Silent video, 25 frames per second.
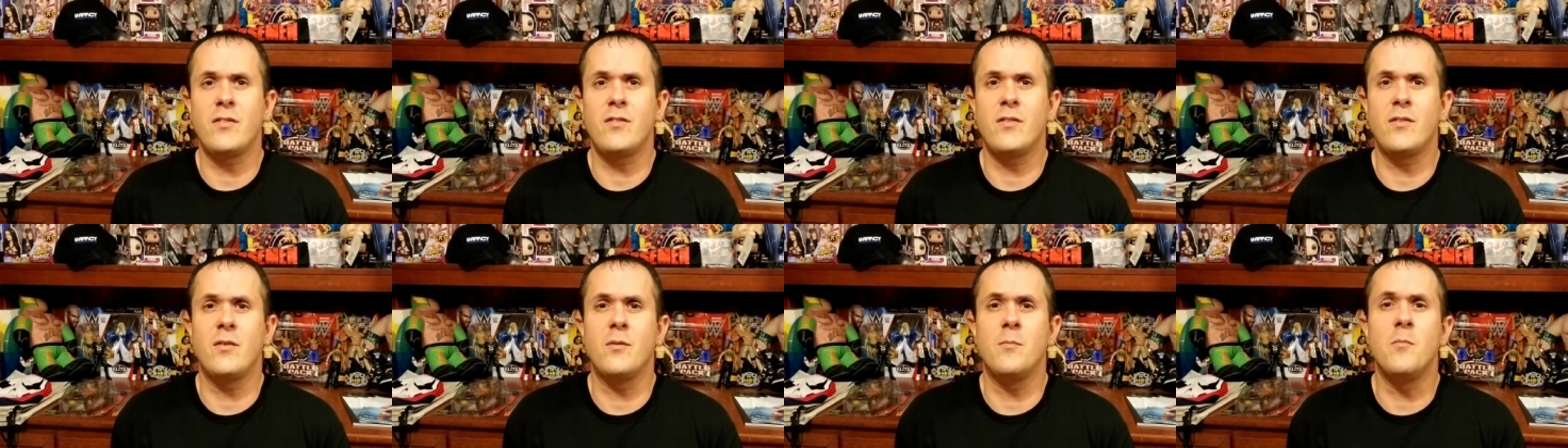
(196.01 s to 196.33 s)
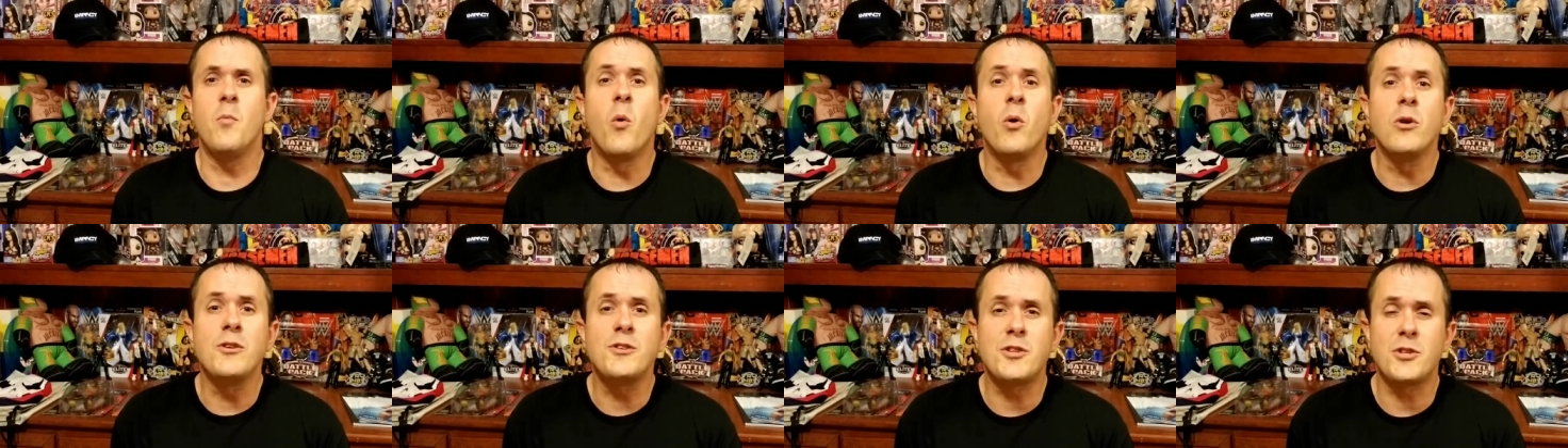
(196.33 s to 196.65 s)
so the
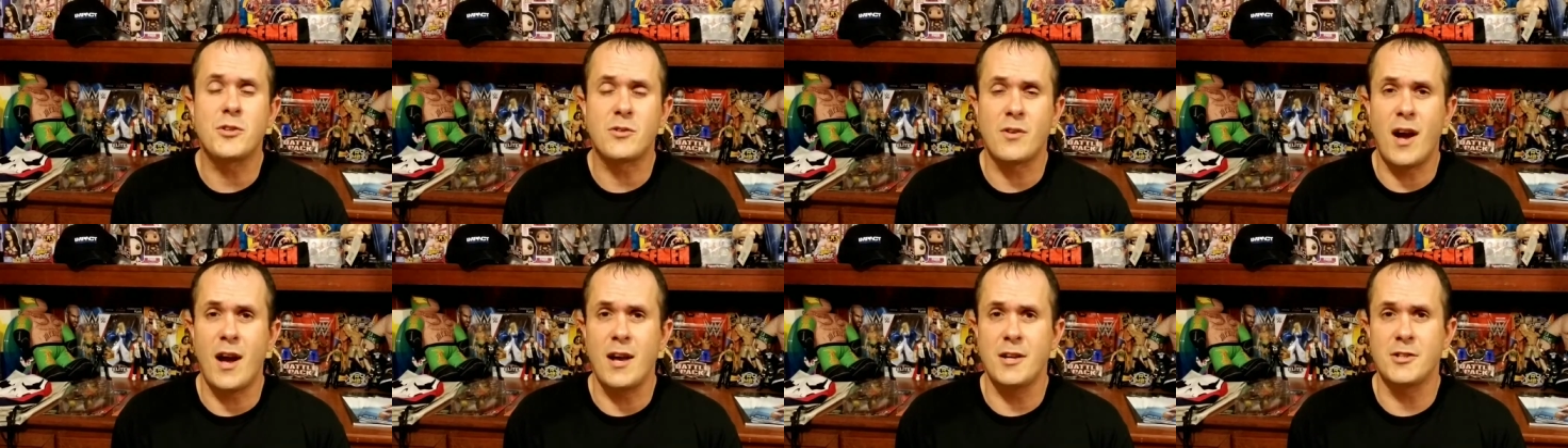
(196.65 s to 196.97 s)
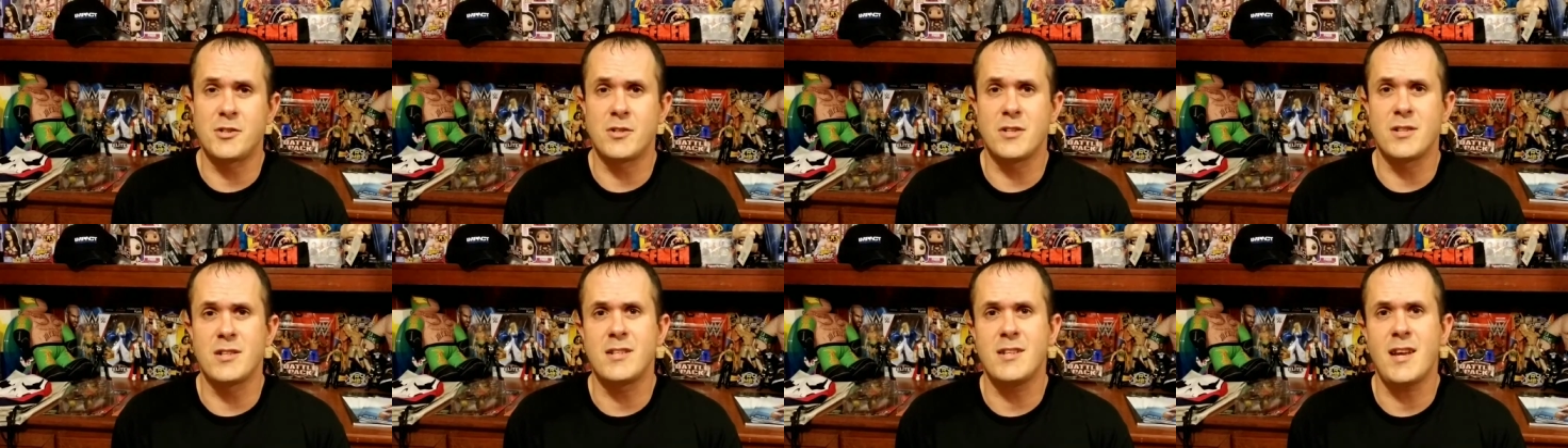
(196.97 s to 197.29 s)

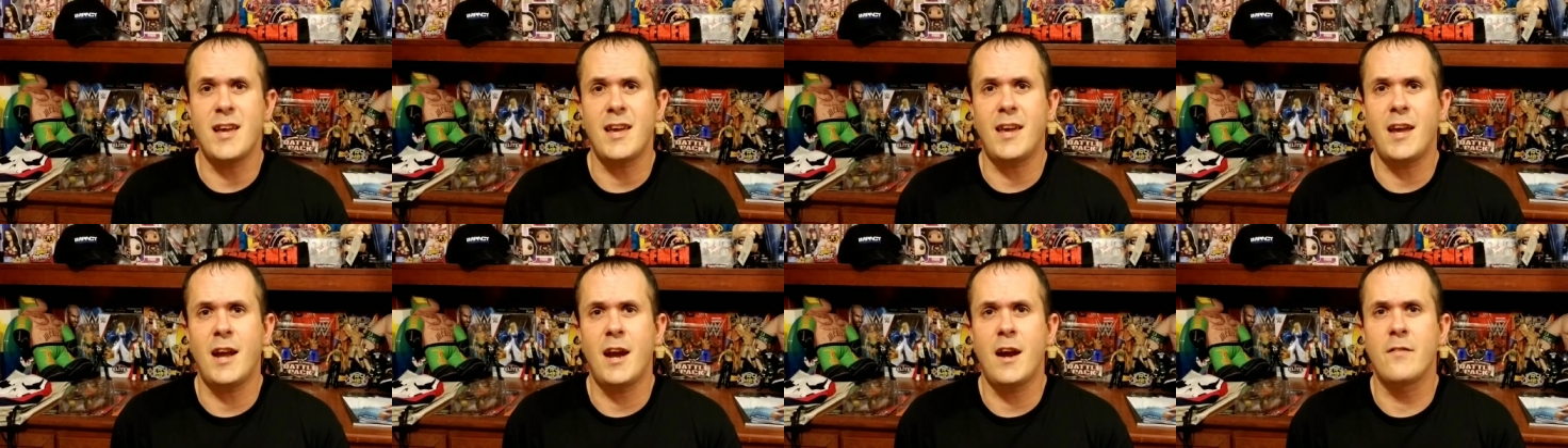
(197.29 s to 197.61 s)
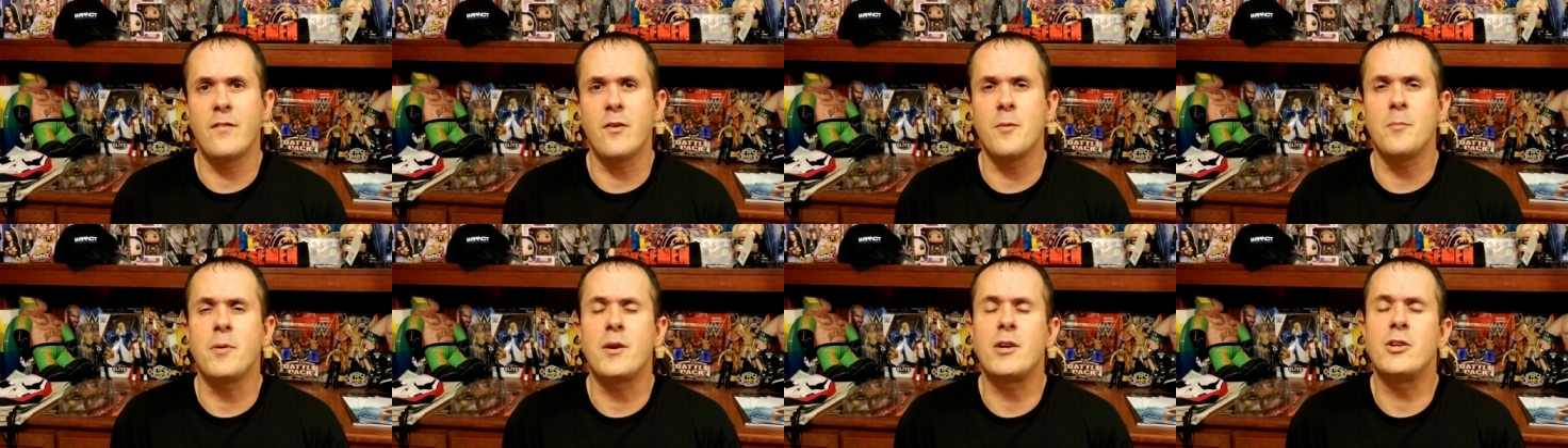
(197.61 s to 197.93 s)
moisturizer, and take care
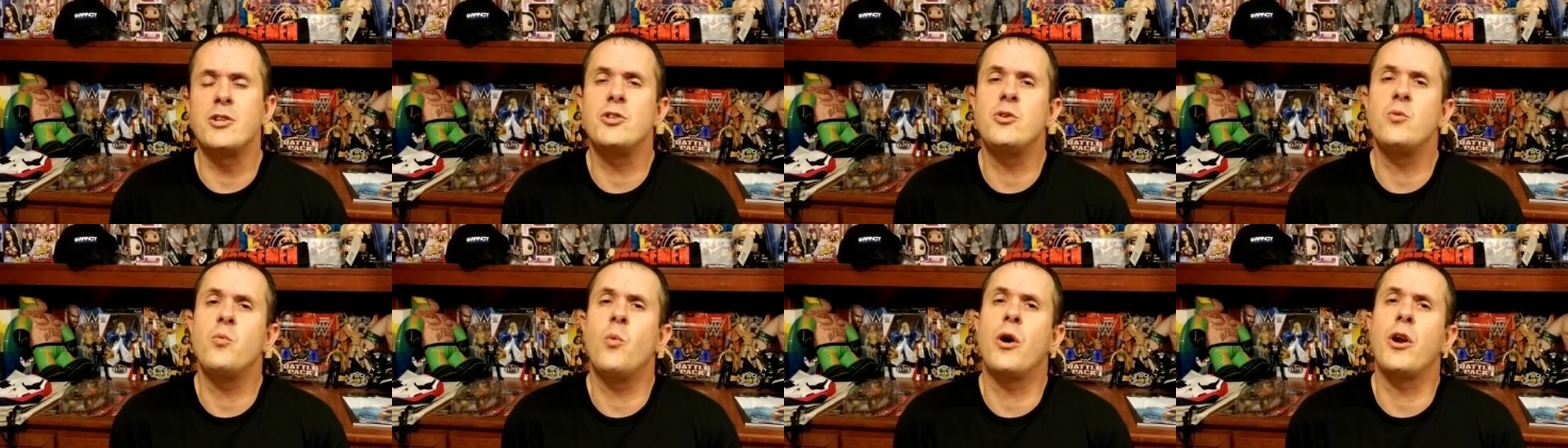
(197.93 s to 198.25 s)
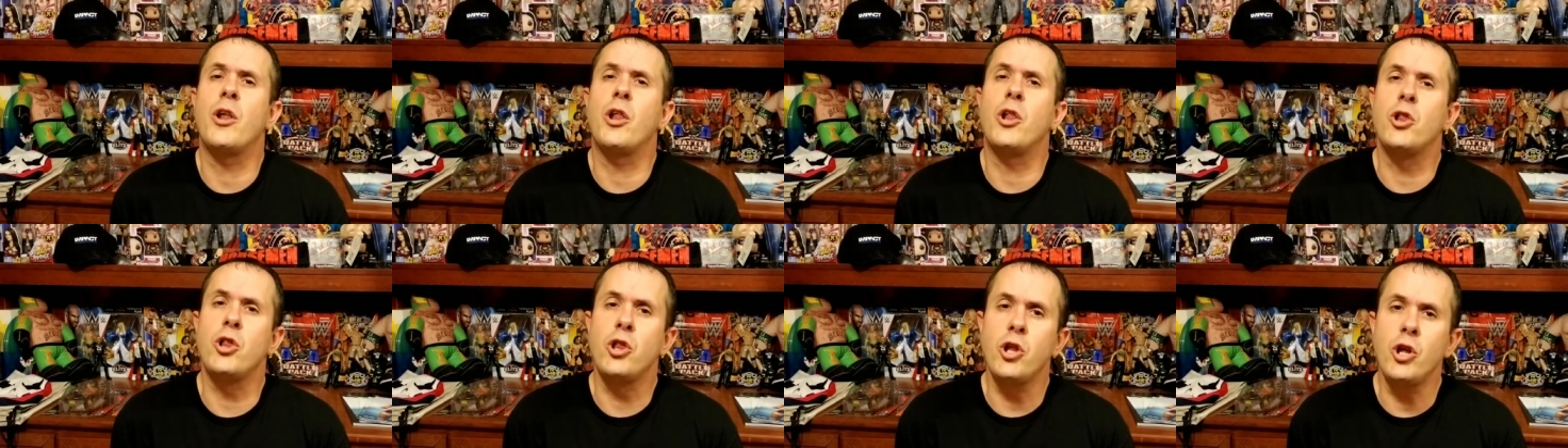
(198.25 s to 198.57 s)
of it because you want
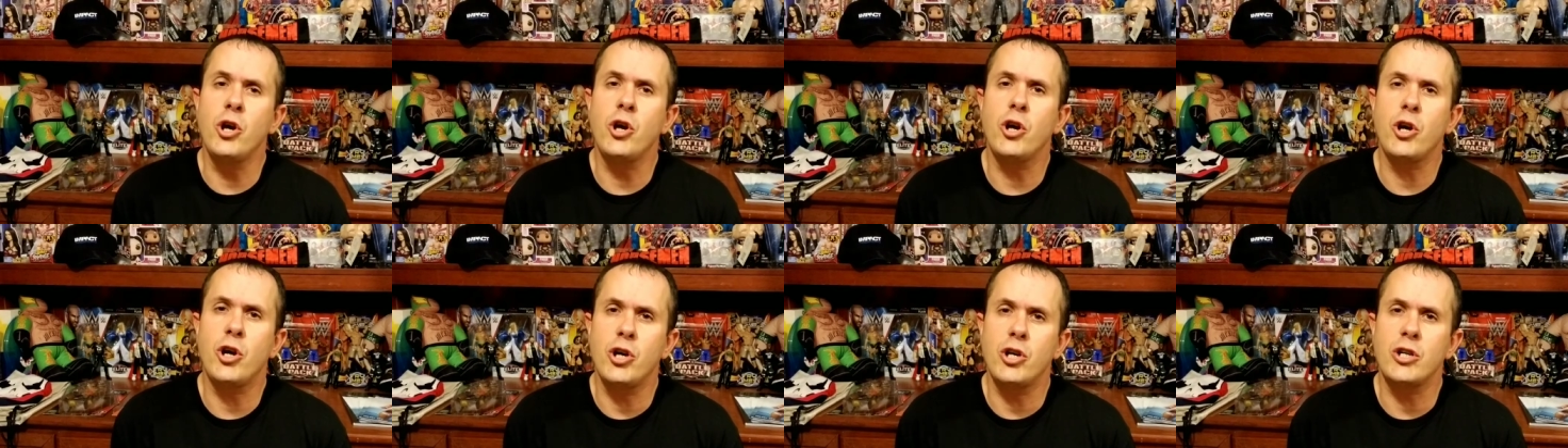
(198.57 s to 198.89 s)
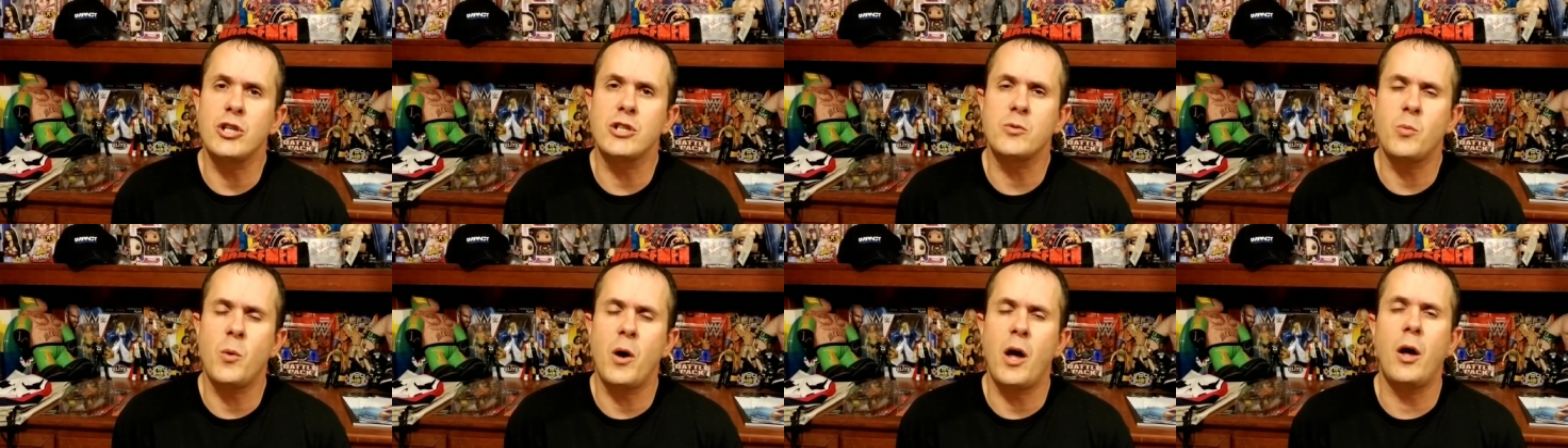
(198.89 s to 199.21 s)
to look good
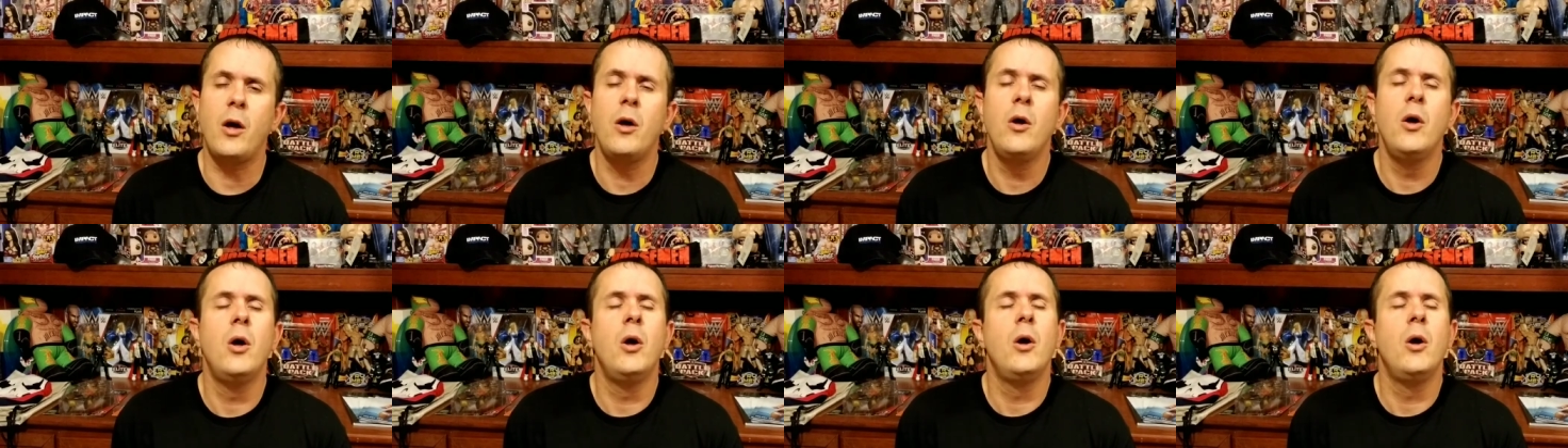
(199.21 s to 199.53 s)
as well.